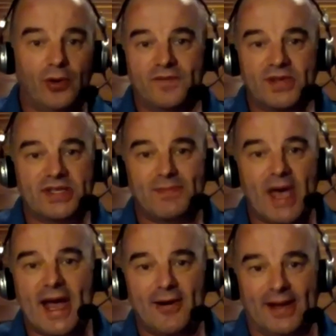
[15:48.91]
or of
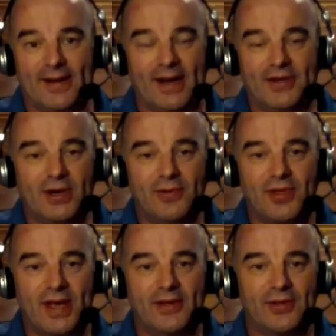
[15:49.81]
despairing. I
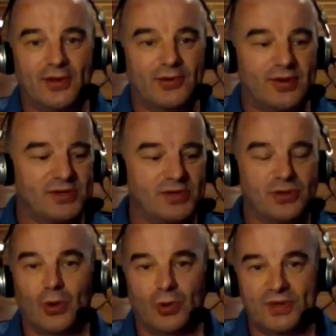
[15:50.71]
don't think that
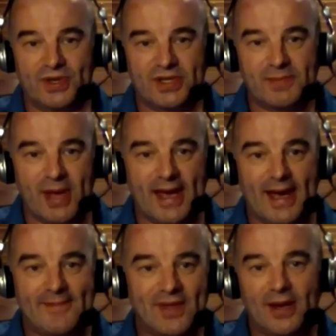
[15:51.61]
Christians are called to
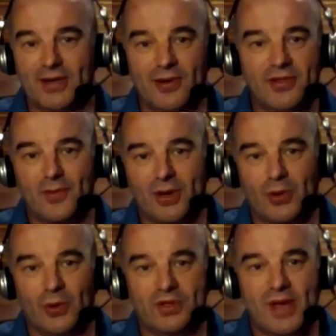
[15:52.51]
despair, and I don't think
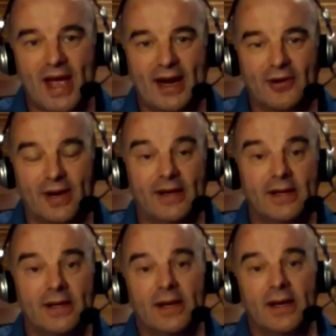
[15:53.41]
we're called to be angry.